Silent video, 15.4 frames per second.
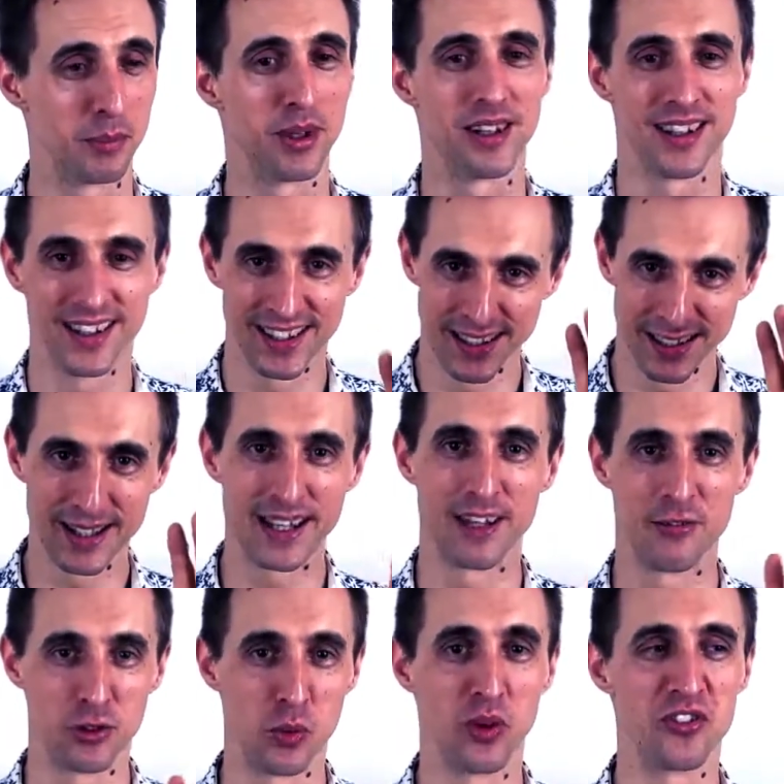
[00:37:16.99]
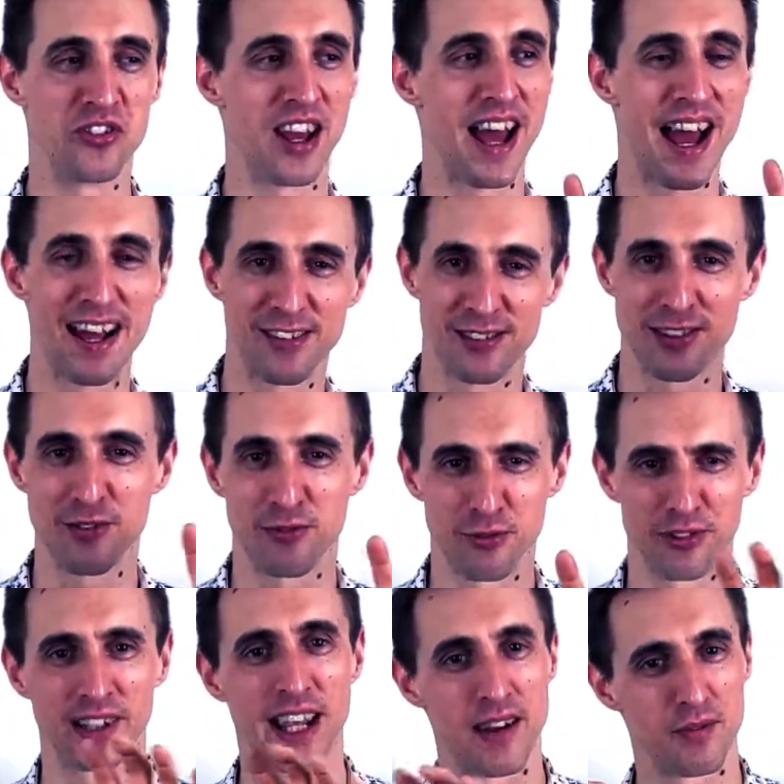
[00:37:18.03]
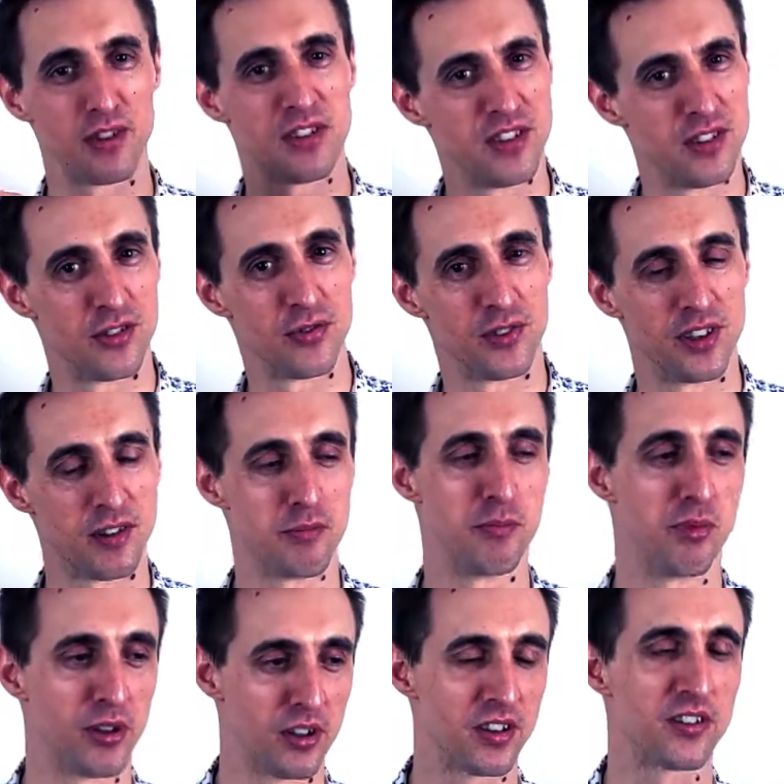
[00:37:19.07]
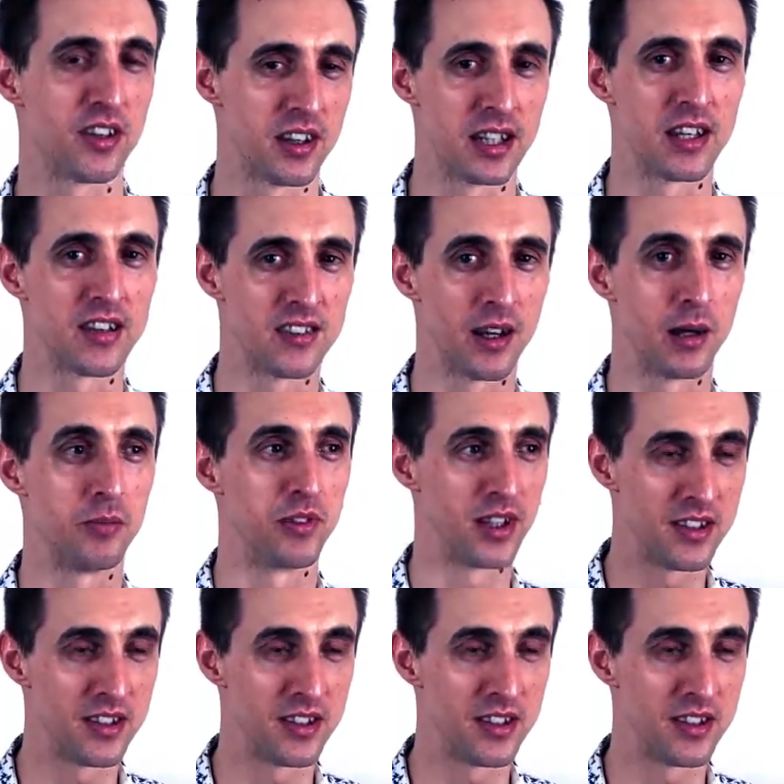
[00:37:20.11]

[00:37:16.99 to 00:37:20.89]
But if you want to add different canvases for different products, I think that's helpful.